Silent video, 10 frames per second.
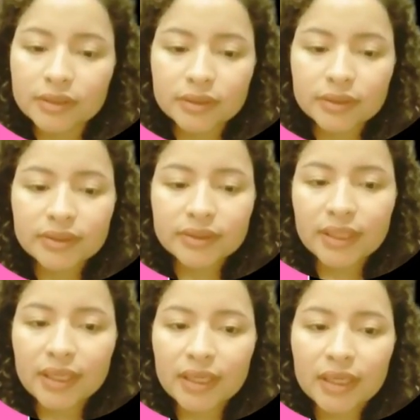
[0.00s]

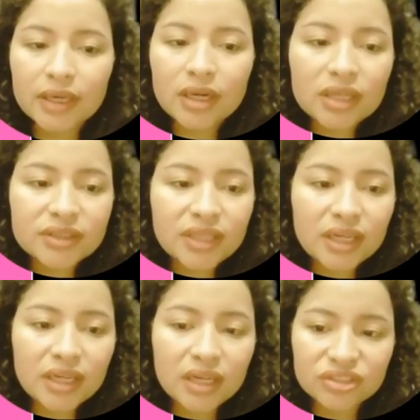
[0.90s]
The
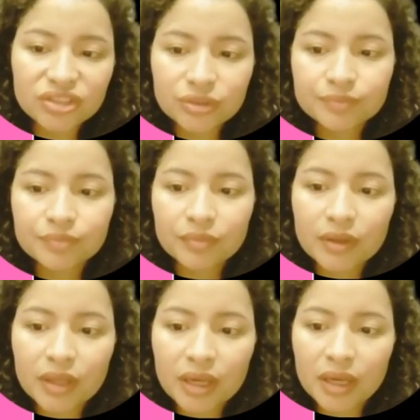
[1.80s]
cartilage,
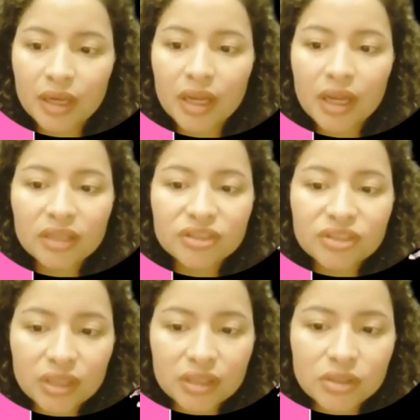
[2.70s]
the edges
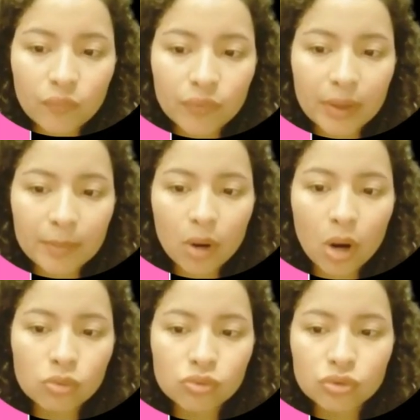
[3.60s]
of the bones